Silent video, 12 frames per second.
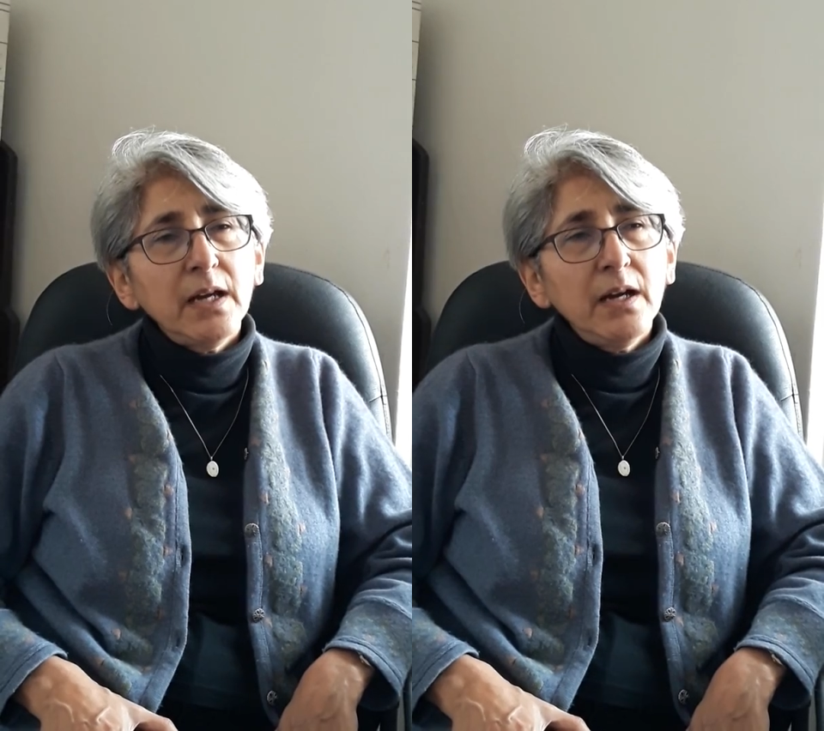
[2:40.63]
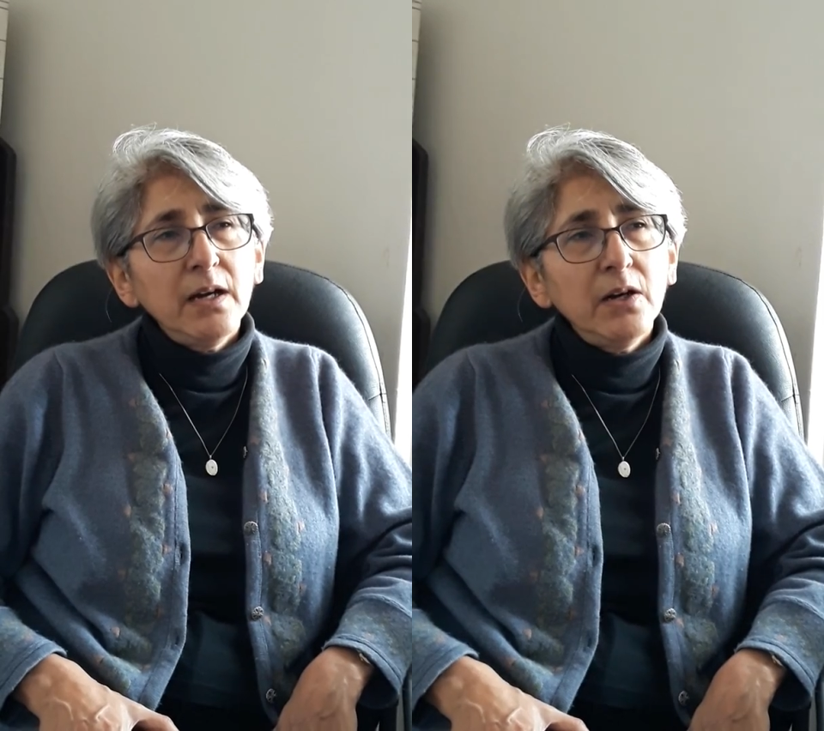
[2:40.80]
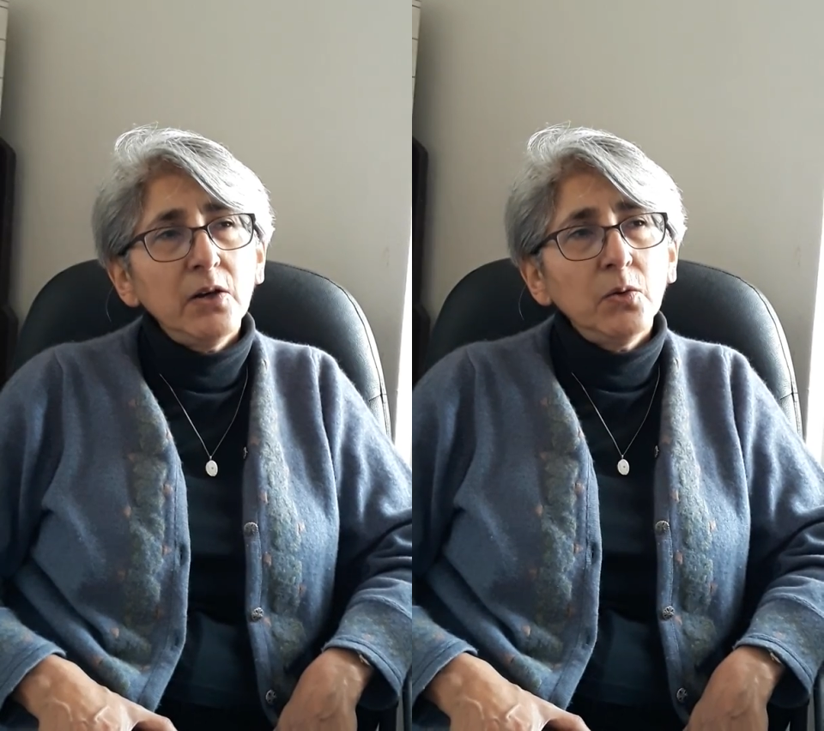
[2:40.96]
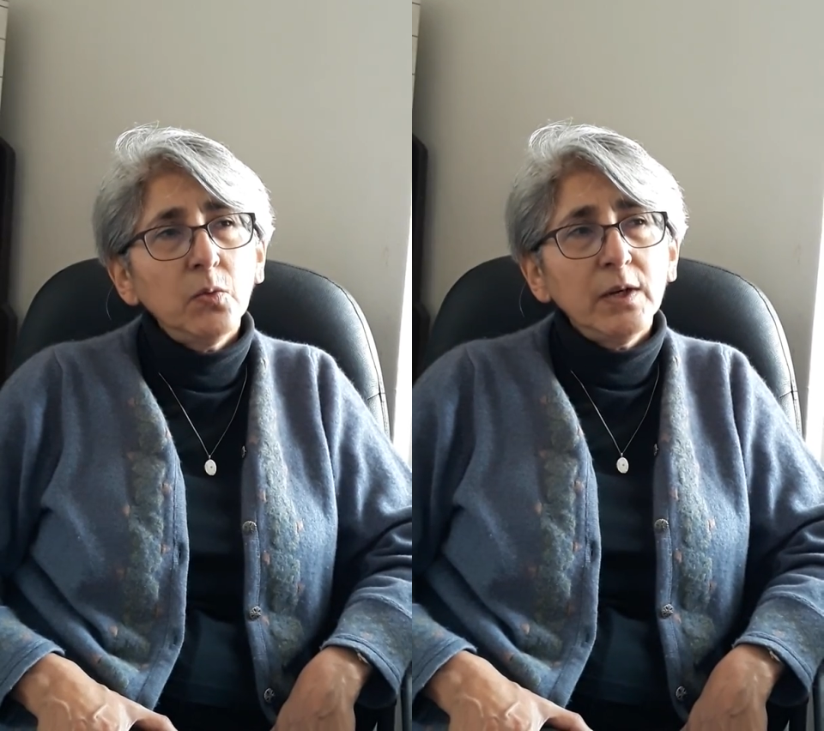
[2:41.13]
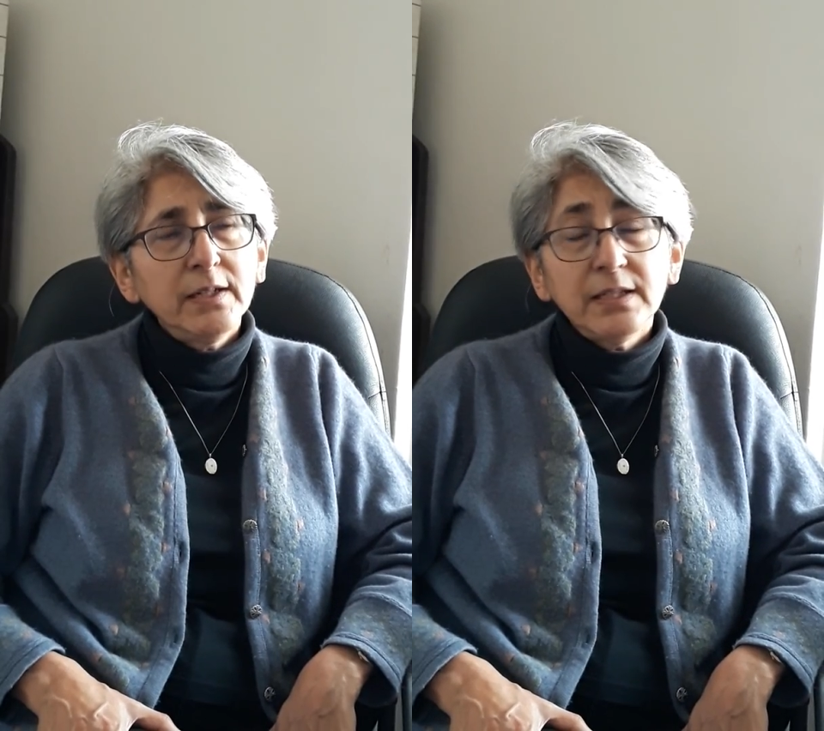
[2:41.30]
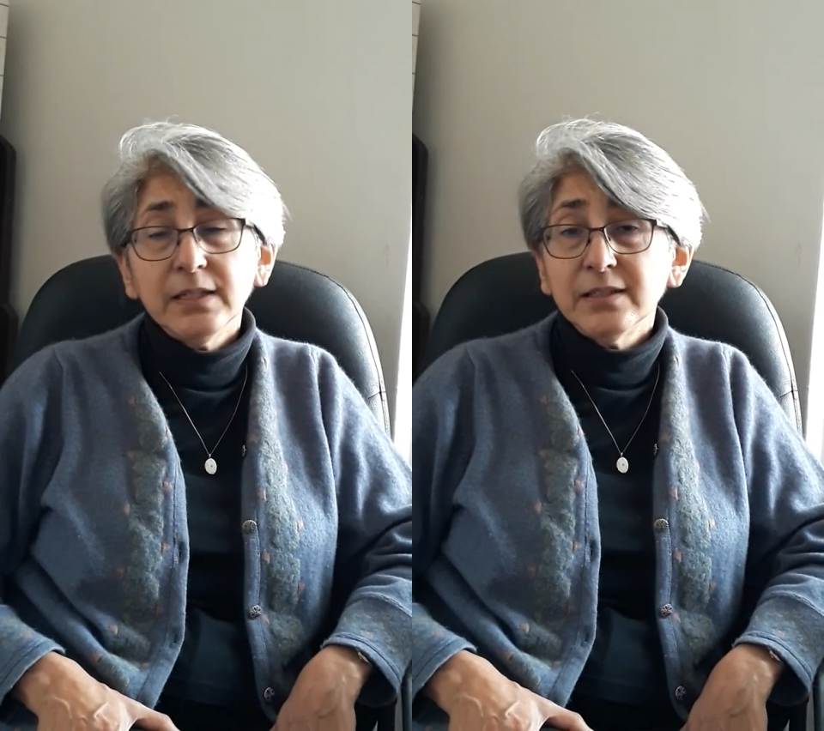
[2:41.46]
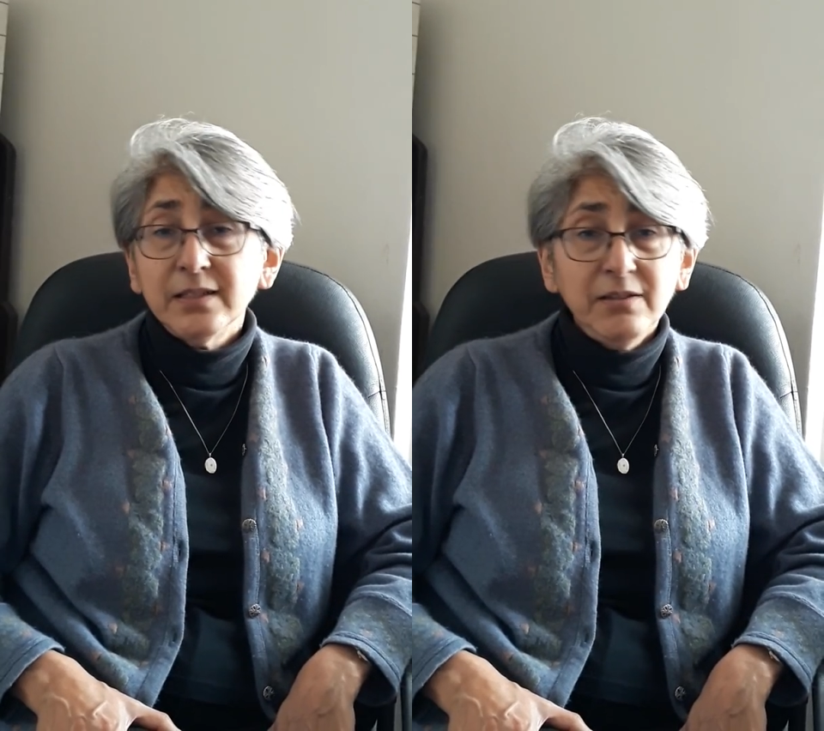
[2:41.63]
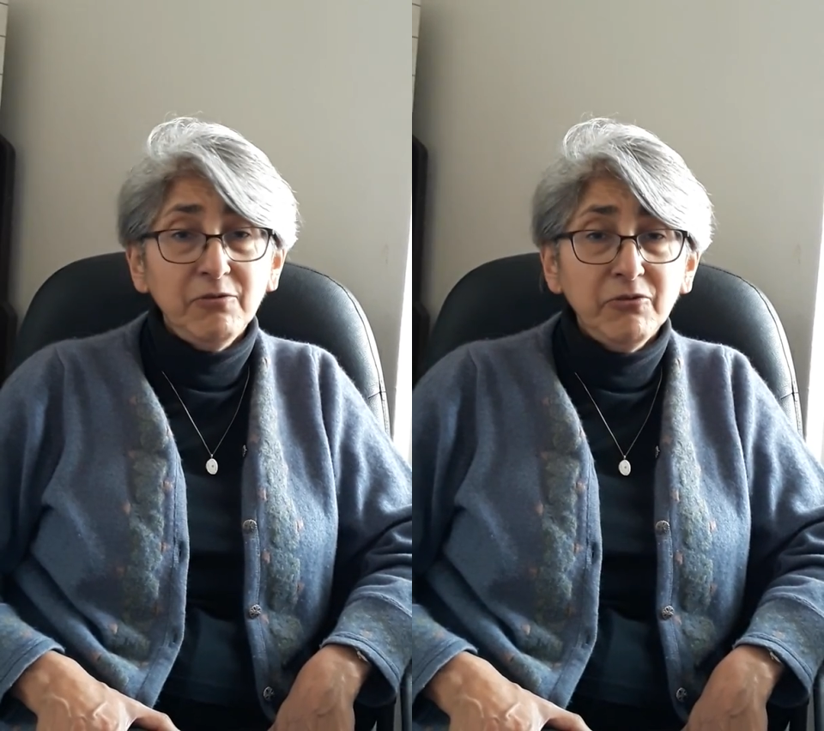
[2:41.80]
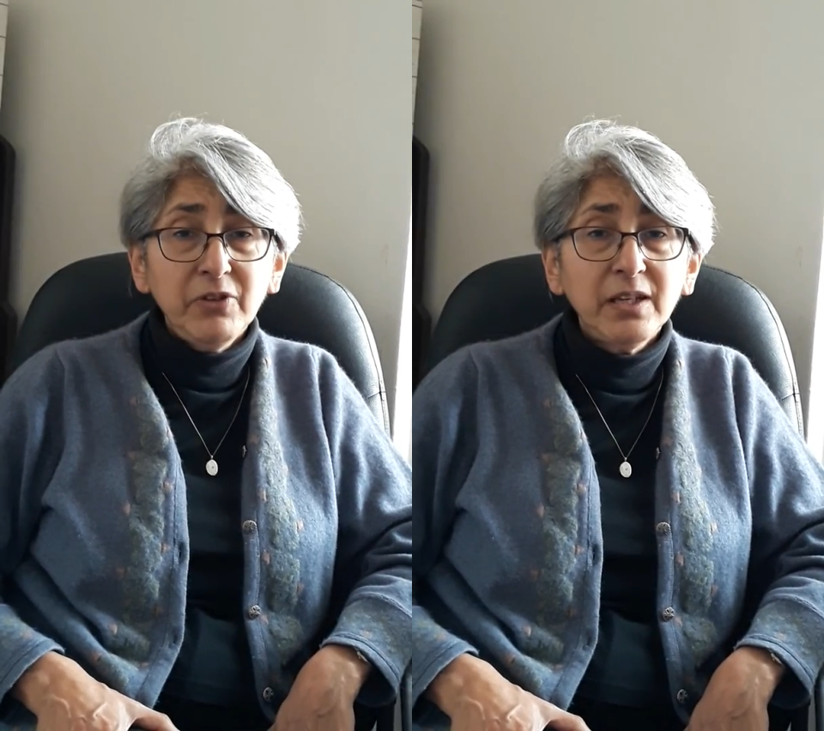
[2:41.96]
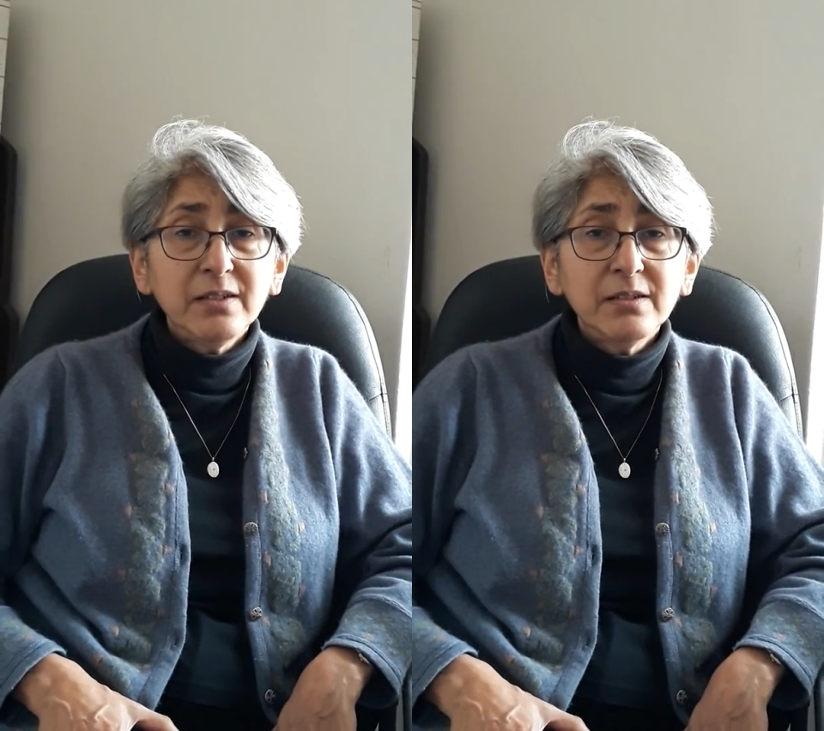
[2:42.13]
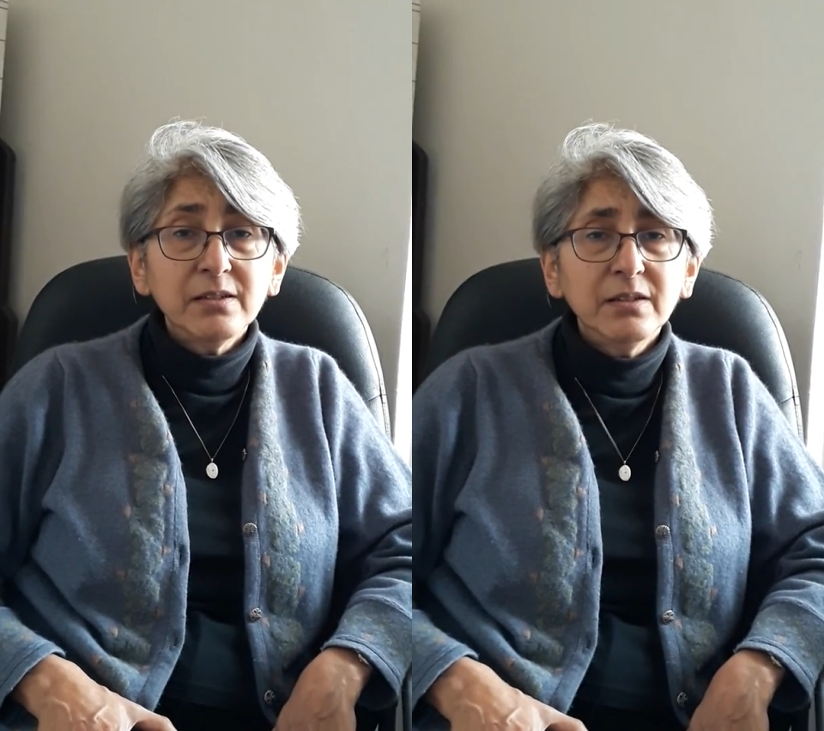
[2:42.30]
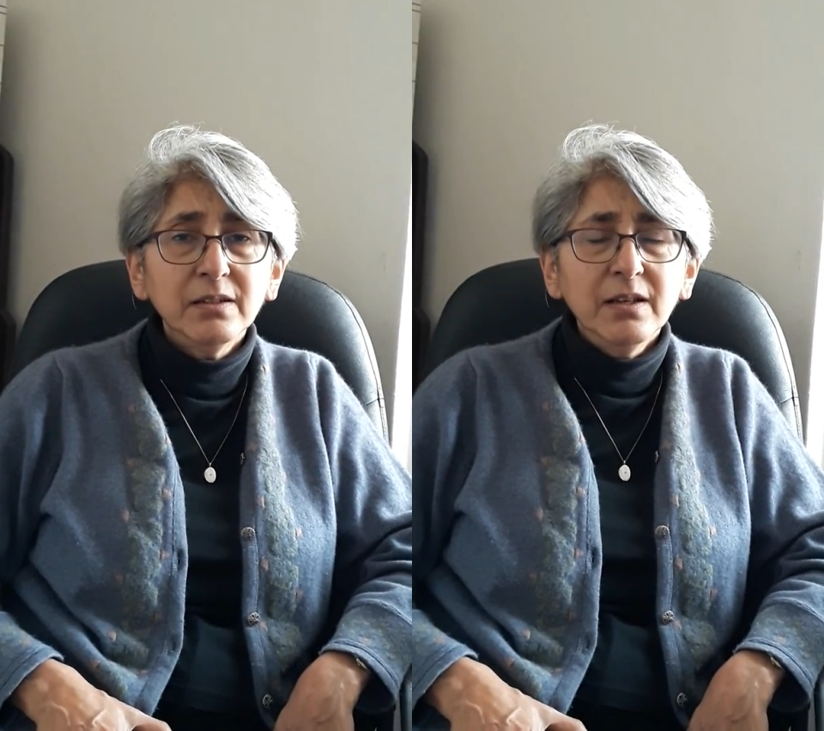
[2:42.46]
how one gets
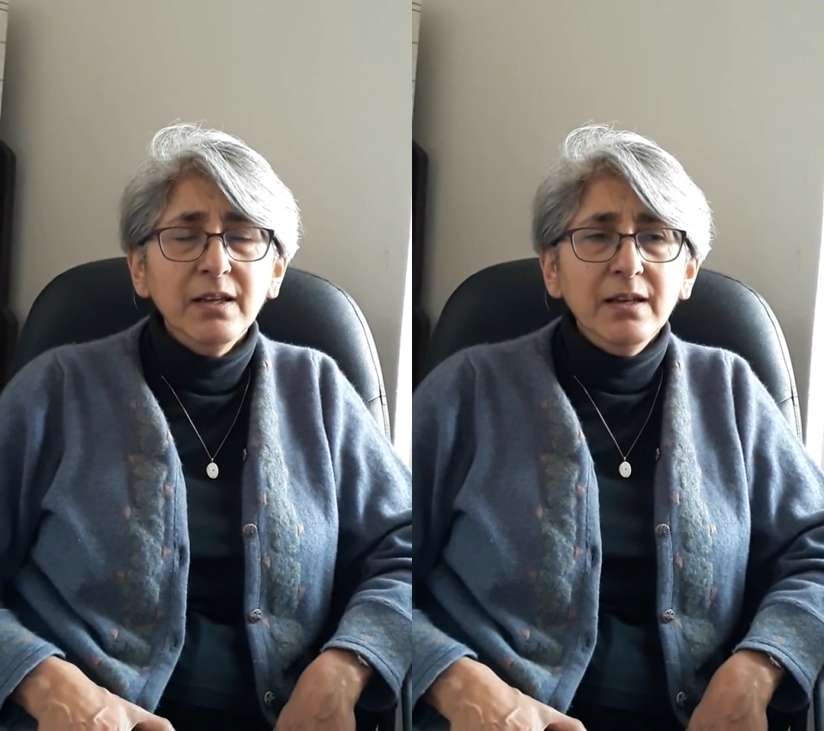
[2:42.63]
infected